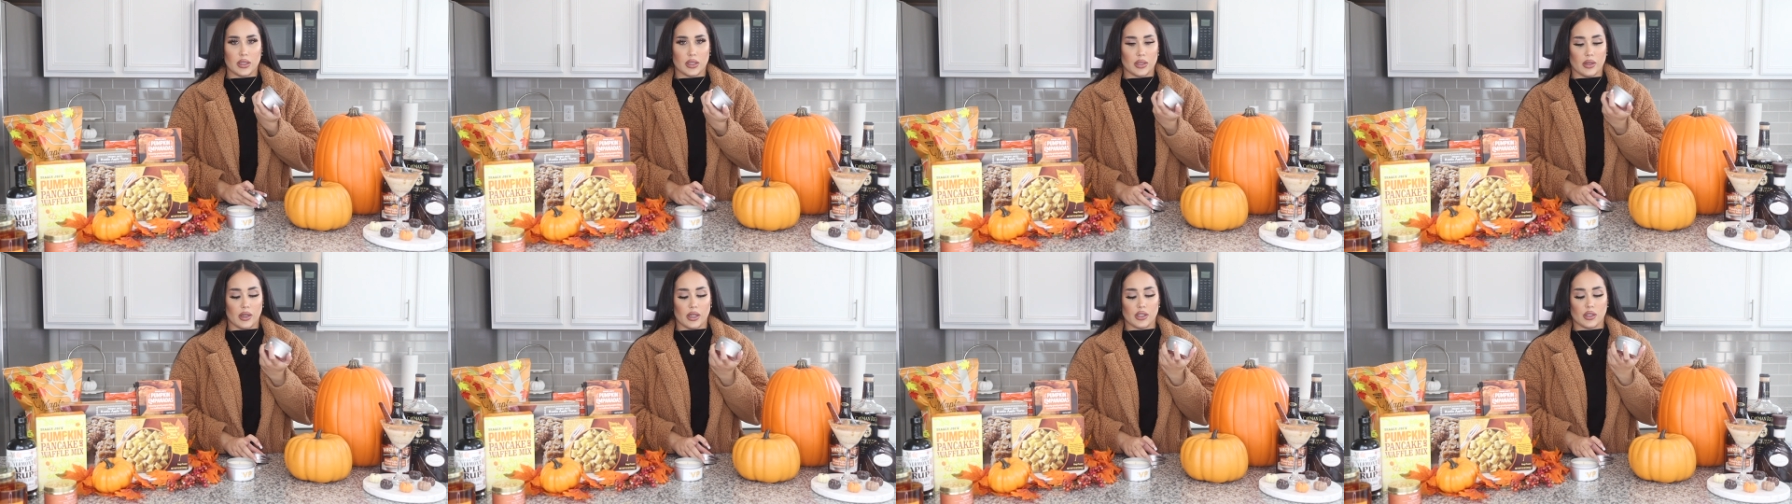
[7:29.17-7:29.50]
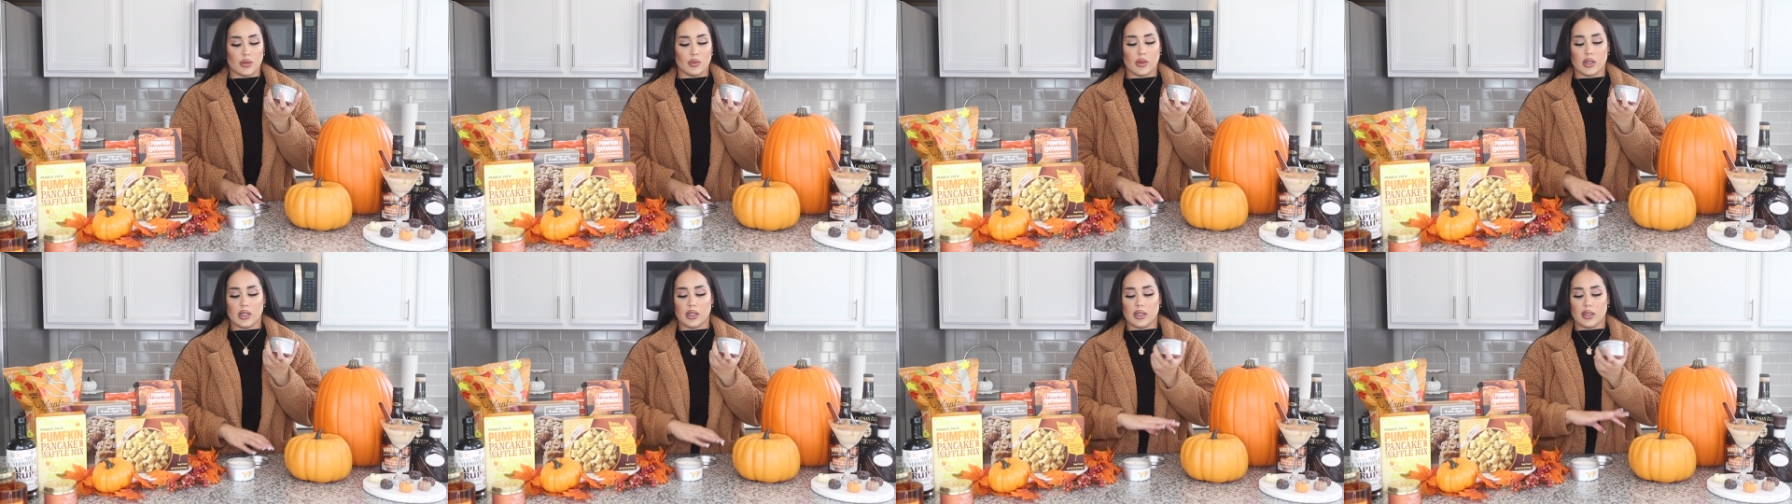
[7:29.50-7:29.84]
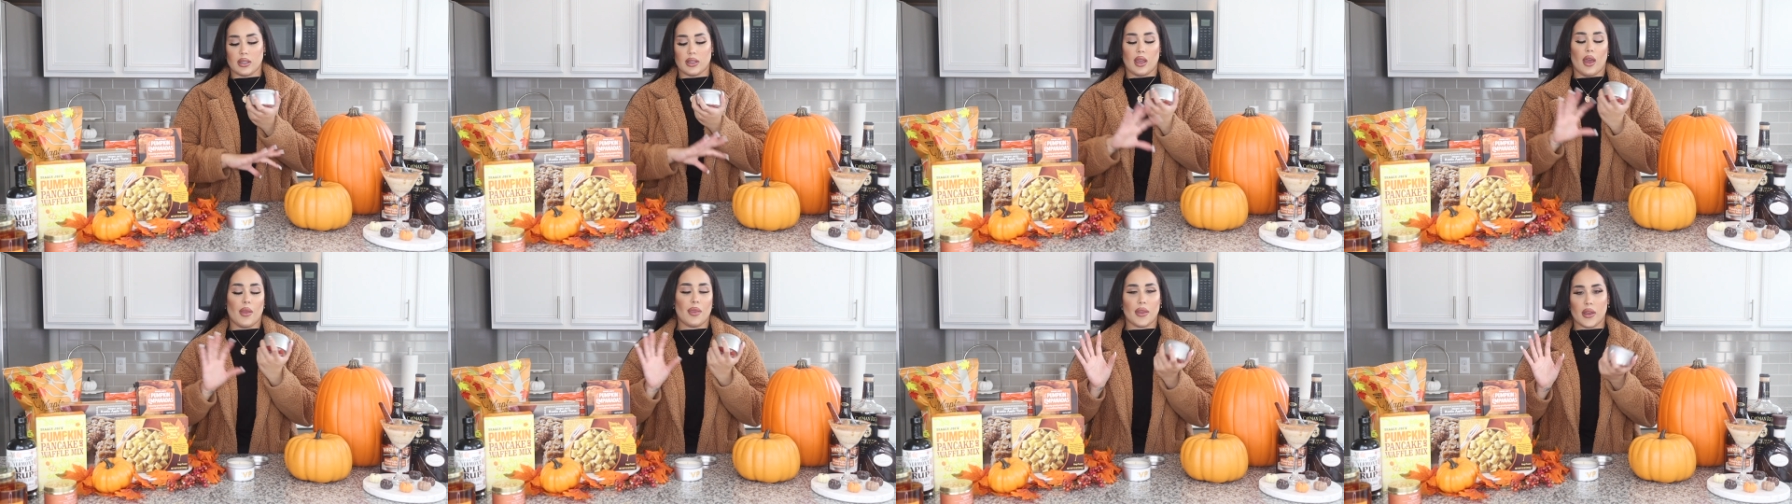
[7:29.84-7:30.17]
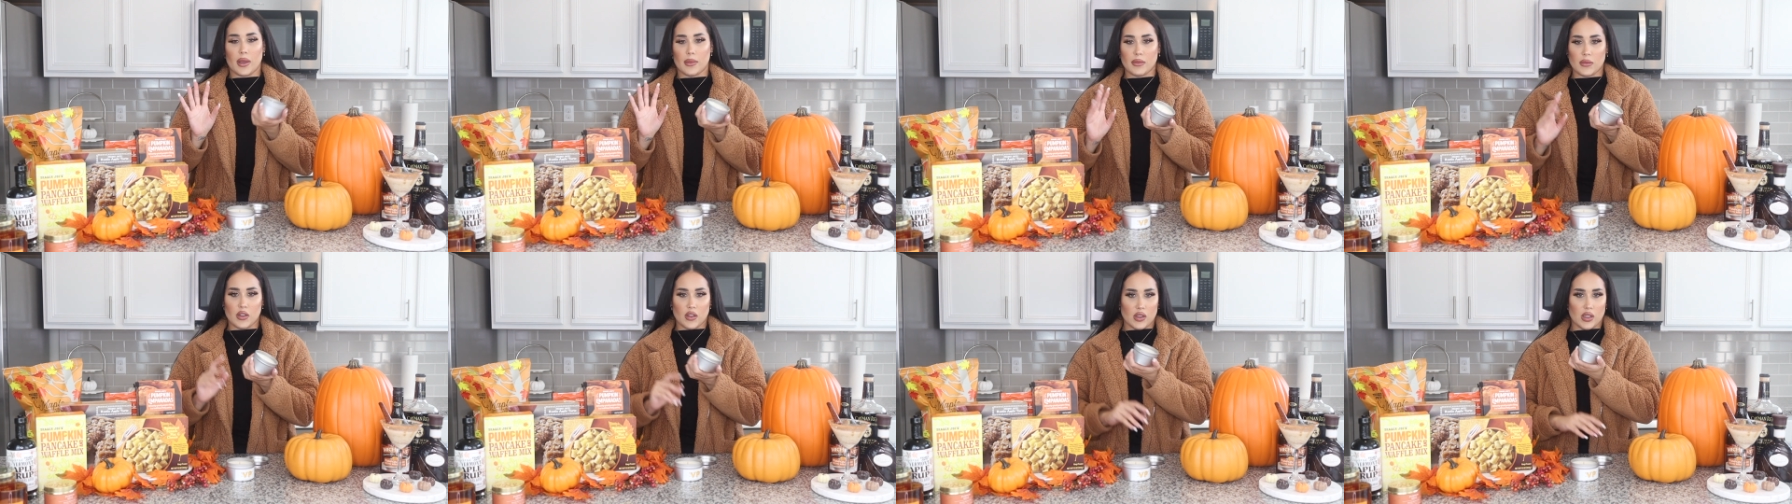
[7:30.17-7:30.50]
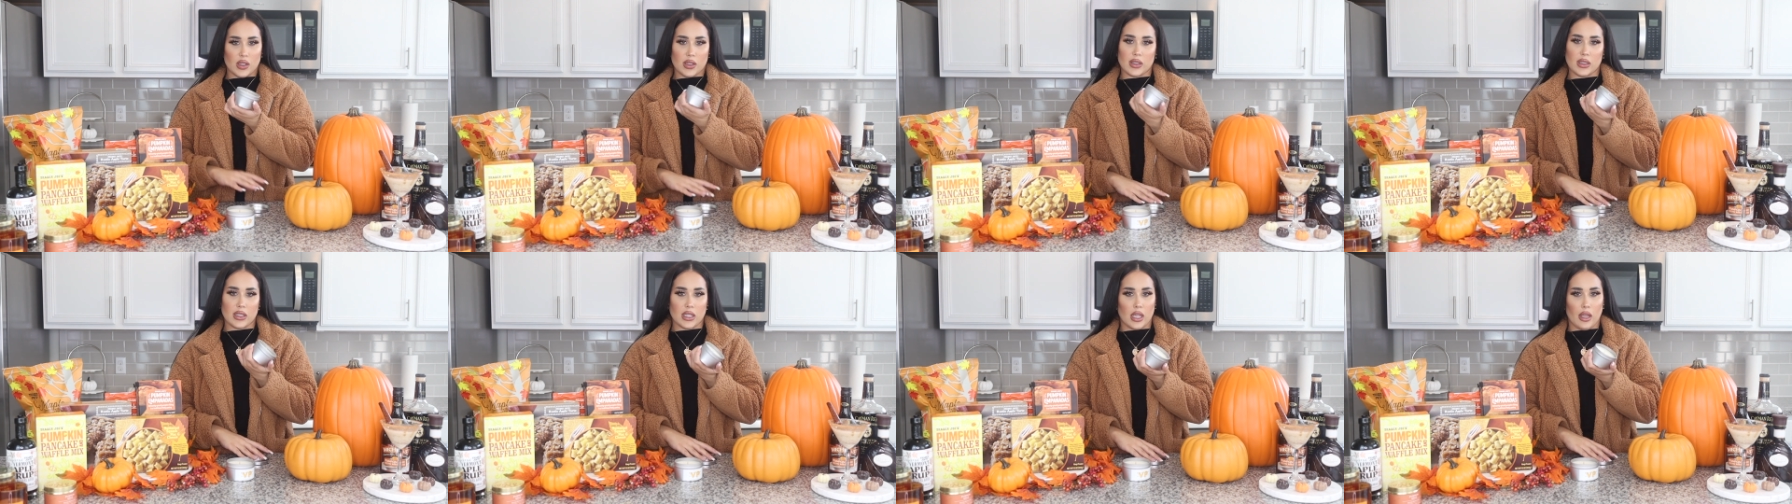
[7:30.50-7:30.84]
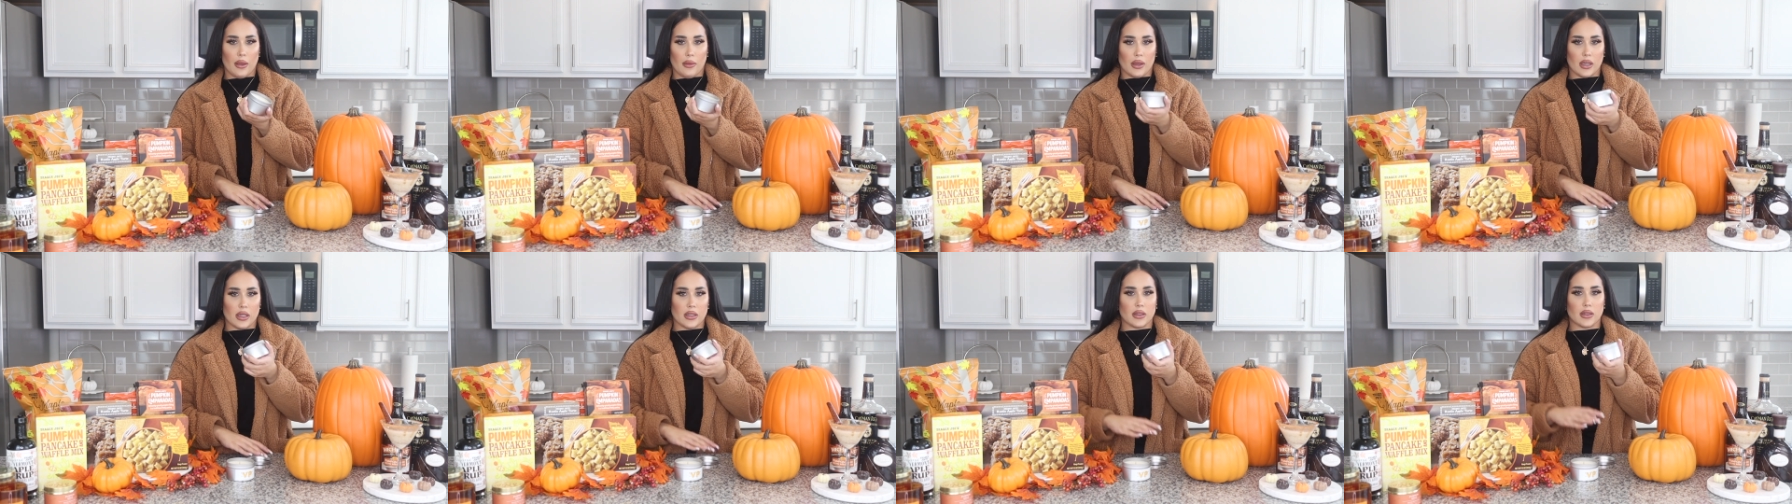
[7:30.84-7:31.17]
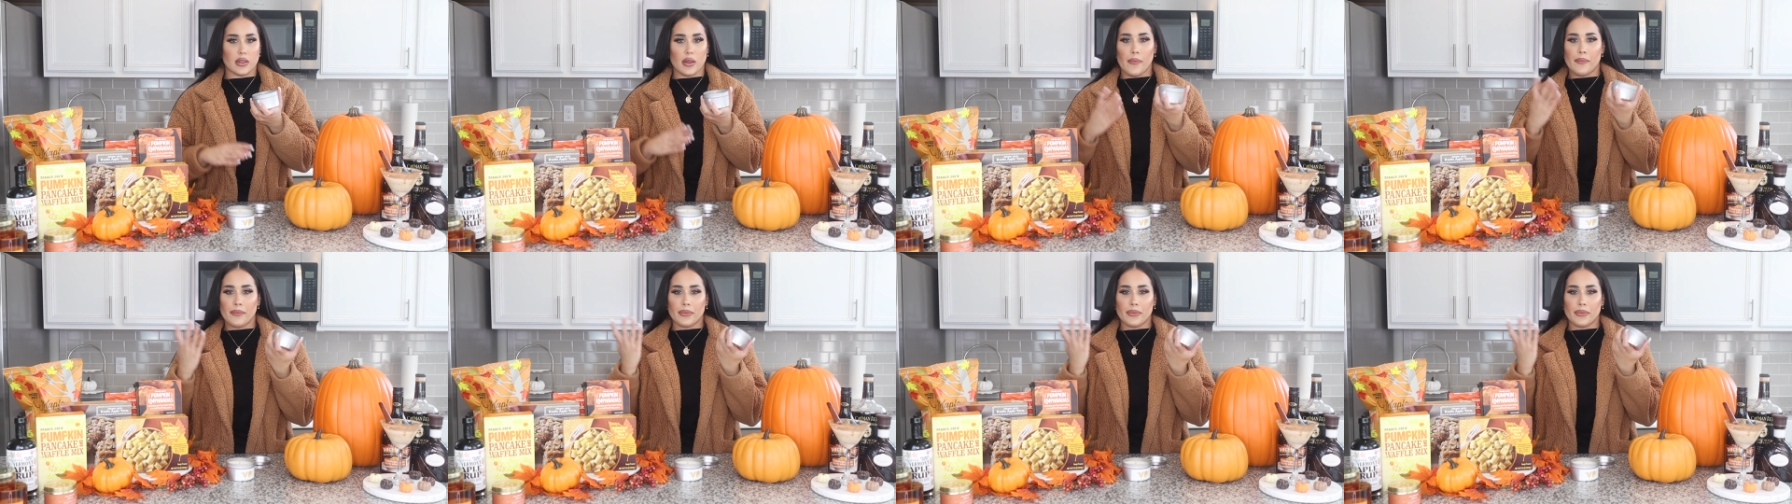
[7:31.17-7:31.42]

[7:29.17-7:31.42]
So I just wanted to get them just to see because